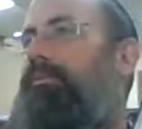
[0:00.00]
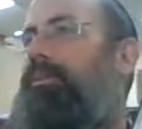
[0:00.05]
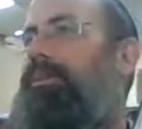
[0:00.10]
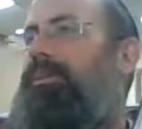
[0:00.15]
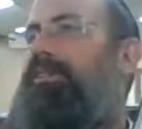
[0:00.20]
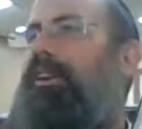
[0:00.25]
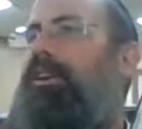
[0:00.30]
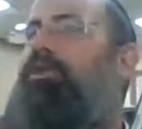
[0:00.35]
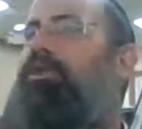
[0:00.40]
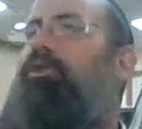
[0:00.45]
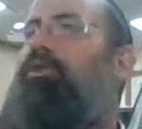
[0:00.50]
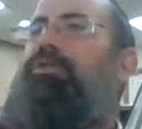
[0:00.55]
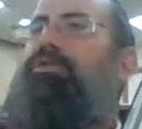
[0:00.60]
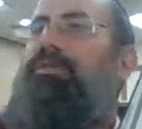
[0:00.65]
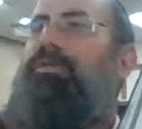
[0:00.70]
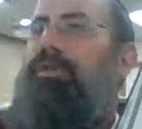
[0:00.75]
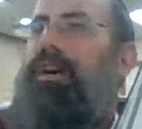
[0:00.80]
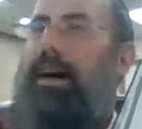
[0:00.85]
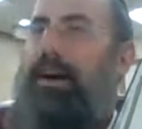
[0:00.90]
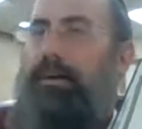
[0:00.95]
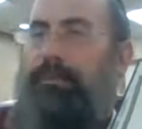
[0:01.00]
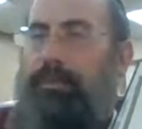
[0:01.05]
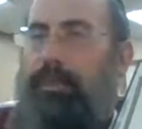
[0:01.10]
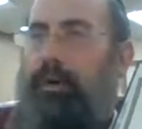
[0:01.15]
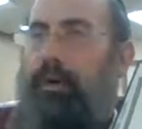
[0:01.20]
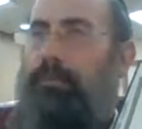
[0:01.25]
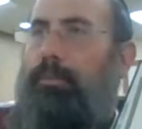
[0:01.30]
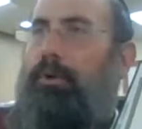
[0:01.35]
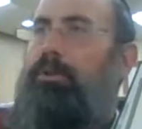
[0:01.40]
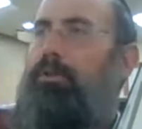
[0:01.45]
when there's a huge fire
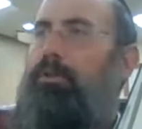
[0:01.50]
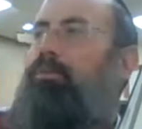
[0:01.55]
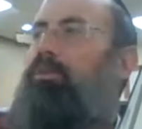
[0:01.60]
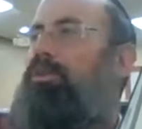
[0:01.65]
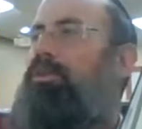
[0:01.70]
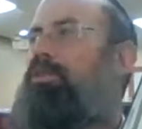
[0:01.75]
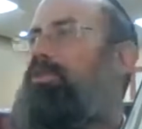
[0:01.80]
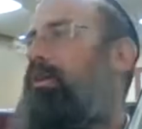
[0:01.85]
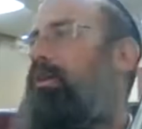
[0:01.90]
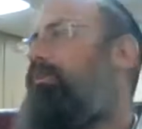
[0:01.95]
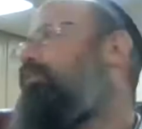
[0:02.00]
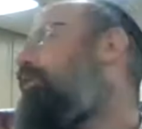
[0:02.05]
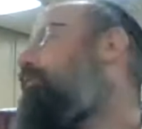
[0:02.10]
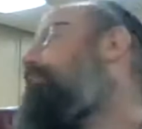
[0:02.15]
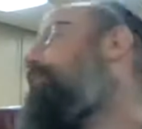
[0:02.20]
or bowl of water, what